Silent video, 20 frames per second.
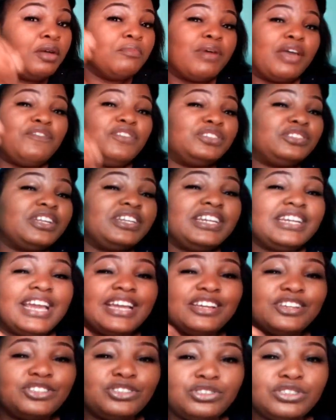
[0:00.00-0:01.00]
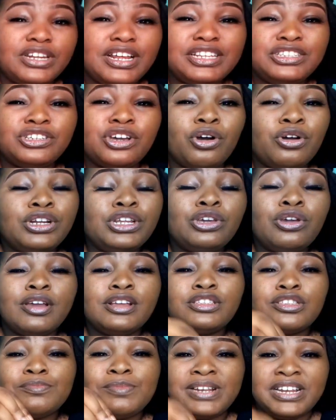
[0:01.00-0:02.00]
But if you study like a student, you're only
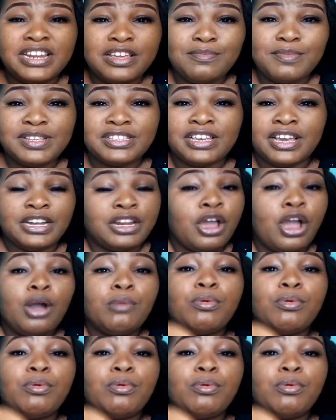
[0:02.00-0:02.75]
going to be limited.